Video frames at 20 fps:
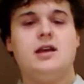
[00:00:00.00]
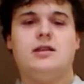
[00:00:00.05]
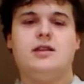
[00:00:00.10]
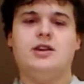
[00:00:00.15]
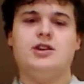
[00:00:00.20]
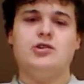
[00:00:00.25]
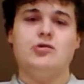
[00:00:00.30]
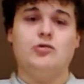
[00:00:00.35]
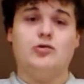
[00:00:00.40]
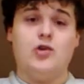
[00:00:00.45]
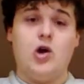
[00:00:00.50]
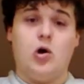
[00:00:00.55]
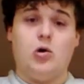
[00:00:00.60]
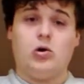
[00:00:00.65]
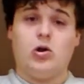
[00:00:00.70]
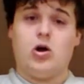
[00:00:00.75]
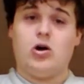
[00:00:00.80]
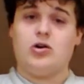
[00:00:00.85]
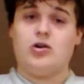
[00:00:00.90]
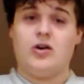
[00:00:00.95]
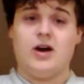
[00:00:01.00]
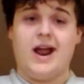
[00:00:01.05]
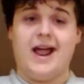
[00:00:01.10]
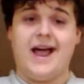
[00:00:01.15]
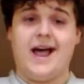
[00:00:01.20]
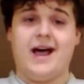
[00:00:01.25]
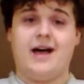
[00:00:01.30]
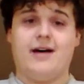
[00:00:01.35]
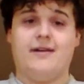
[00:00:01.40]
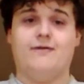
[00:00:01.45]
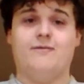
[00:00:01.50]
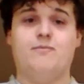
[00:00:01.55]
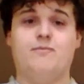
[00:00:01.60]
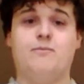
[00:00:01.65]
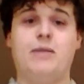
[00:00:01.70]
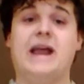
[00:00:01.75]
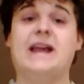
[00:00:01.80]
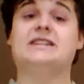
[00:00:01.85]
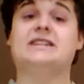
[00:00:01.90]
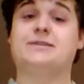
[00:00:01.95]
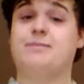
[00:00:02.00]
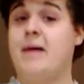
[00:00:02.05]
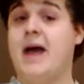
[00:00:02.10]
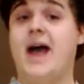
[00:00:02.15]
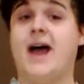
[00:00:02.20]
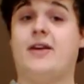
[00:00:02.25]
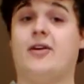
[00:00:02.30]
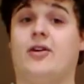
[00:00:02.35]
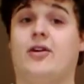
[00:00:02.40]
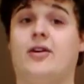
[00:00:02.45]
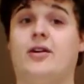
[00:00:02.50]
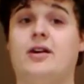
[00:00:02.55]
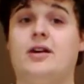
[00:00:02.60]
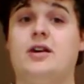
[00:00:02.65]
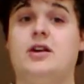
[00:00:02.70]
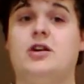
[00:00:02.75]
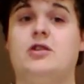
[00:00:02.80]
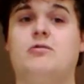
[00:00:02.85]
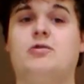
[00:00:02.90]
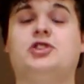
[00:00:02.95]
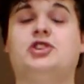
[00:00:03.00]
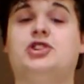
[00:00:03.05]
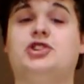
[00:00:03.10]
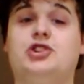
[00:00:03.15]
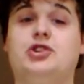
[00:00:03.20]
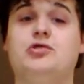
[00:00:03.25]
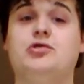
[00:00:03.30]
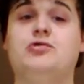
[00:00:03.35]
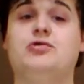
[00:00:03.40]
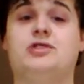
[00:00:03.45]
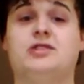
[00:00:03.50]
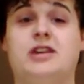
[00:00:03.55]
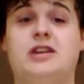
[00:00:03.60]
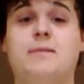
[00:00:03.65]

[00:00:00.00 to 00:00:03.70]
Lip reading: then you no longer have base matter, which is used